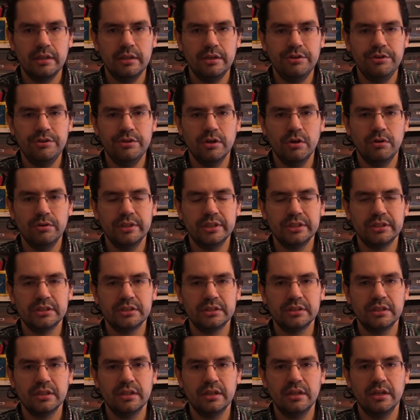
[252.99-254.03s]
Did you
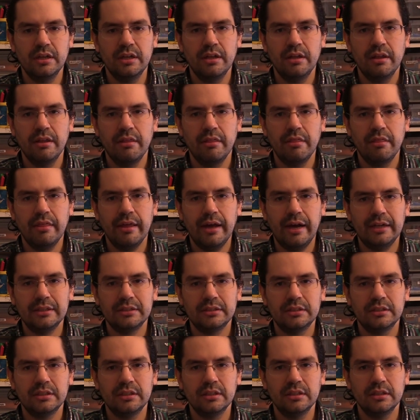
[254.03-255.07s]
notice
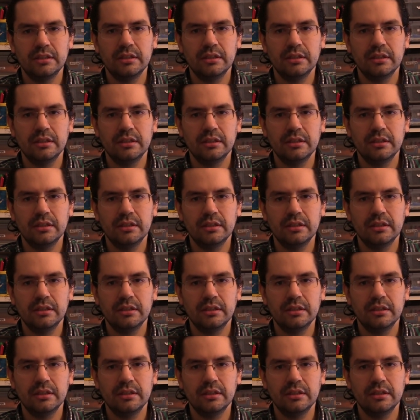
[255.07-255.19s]
that?